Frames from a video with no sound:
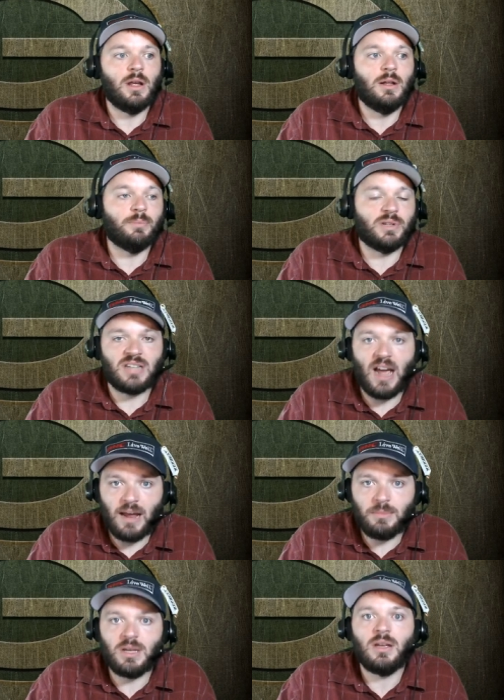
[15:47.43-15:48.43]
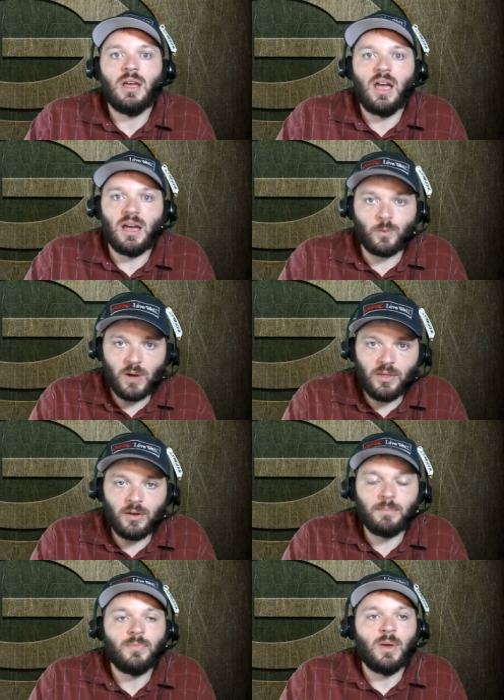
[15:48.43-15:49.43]
but timing and
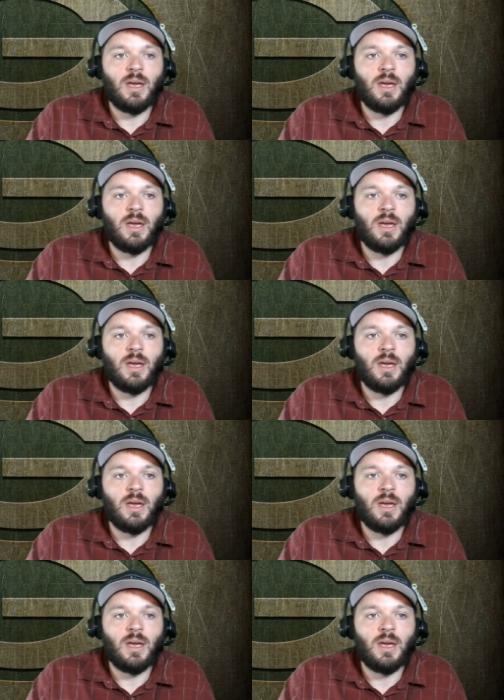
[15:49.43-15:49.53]
rhythm